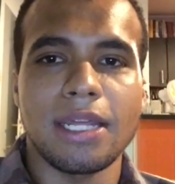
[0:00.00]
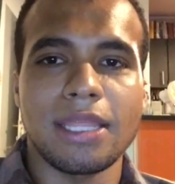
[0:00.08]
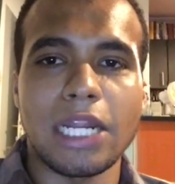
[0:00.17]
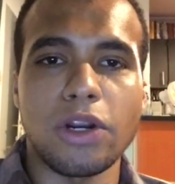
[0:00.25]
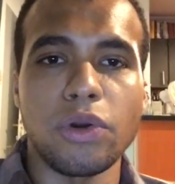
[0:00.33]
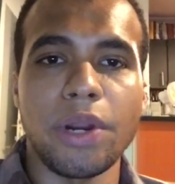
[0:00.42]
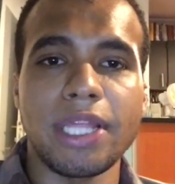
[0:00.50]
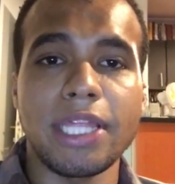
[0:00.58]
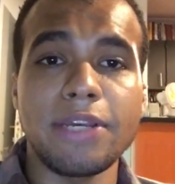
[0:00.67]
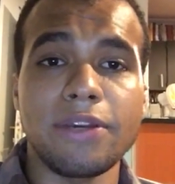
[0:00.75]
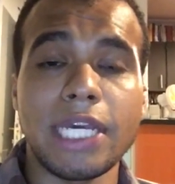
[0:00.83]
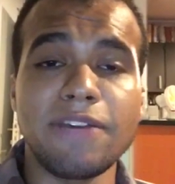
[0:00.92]
That
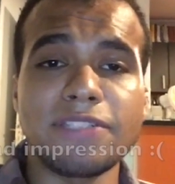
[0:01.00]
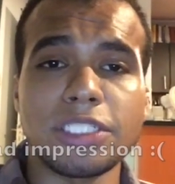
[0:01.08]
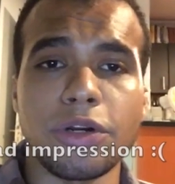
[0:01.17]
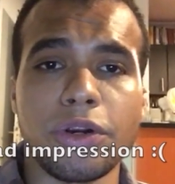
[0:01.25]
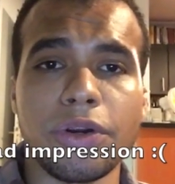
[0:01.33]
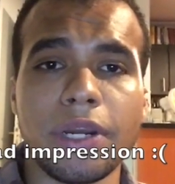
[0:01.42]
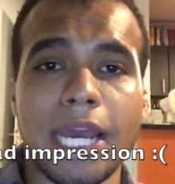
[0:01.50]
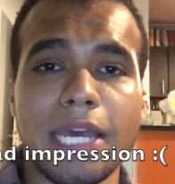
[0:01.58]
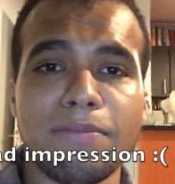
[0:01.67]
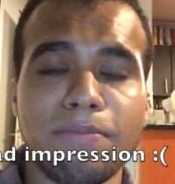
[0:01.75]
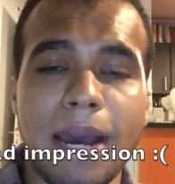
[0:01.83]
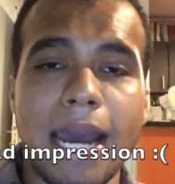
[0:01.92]
already gives her a
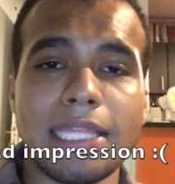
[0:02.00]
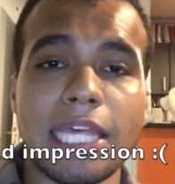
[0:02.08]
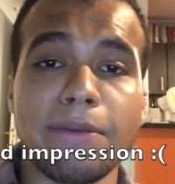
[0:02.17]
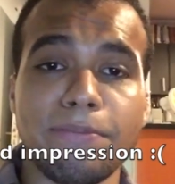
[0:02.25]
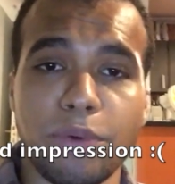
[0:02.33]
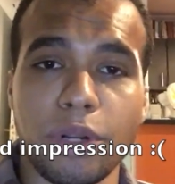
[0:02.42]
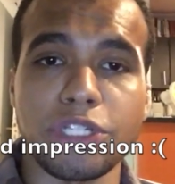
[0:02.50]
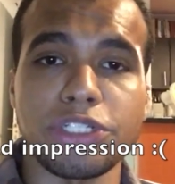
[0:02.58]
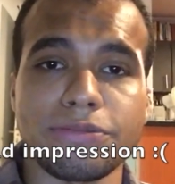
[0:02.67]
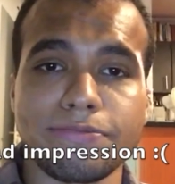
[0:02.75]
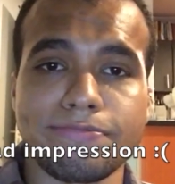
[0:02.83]
bad impression.